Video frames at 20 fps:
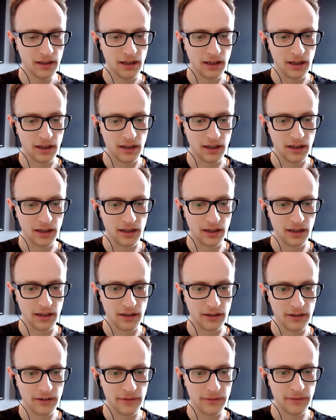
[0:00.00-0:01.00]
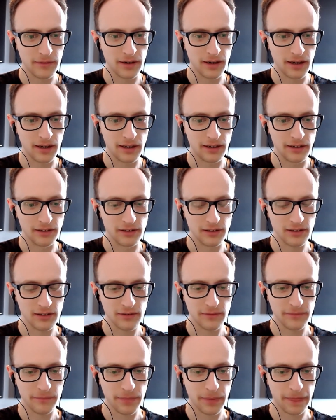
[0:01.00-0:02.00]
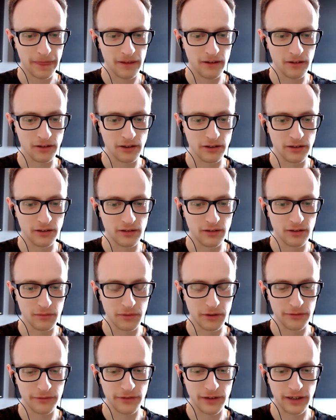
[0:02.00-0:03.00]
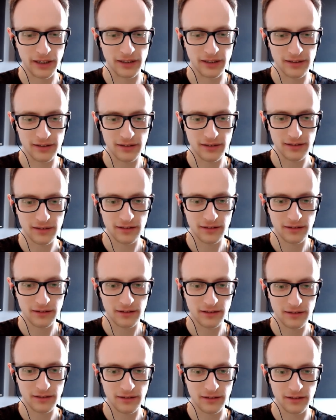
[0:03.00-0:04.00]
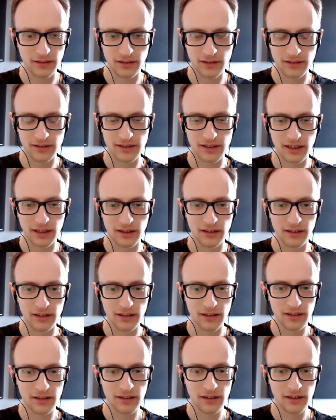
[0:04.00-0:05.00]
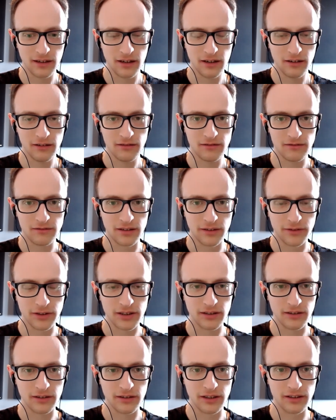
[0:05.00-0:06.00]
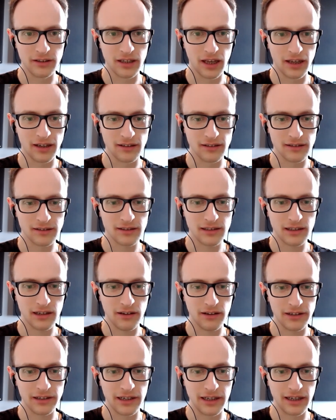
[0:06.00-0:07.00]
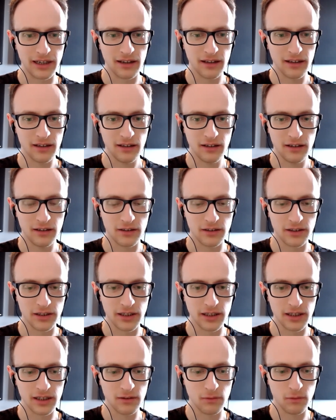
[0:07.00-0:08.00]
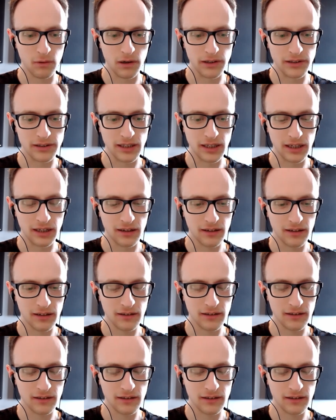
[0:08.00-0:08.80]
uh, and on on my face, you can see that Riverside you're getting slightly higher quality.